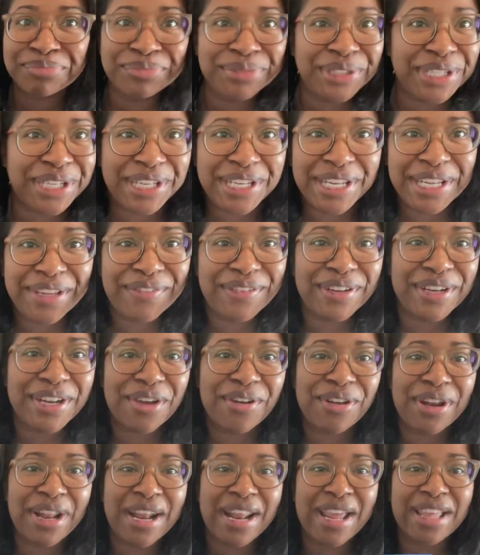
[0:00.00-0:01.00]
Didn't even
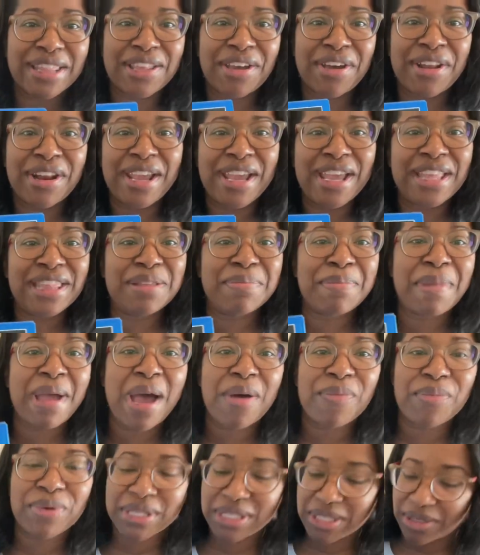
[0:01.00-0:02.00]
know that. I thought I had to buy
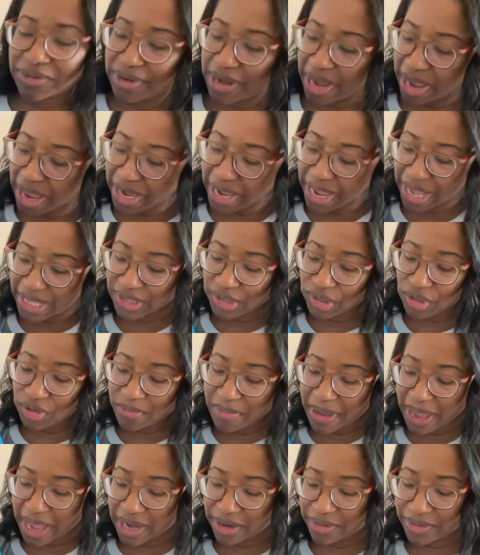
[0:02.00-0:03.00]
one. So now I got two
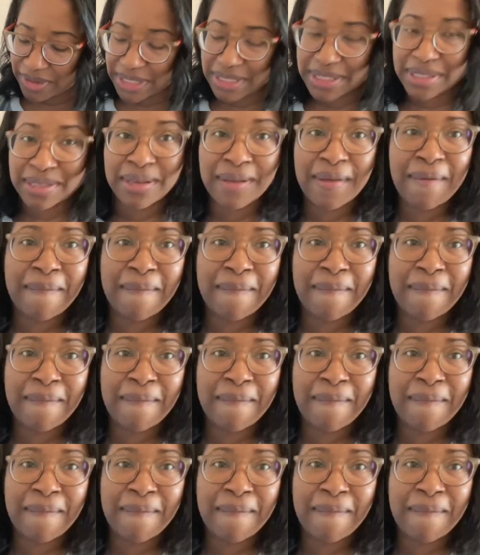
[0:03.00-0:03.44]
batteries.